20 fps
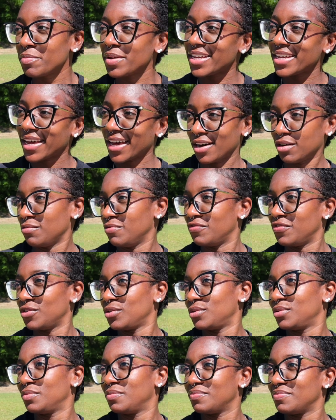be
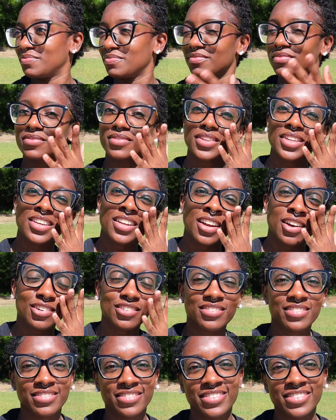helpful, you know,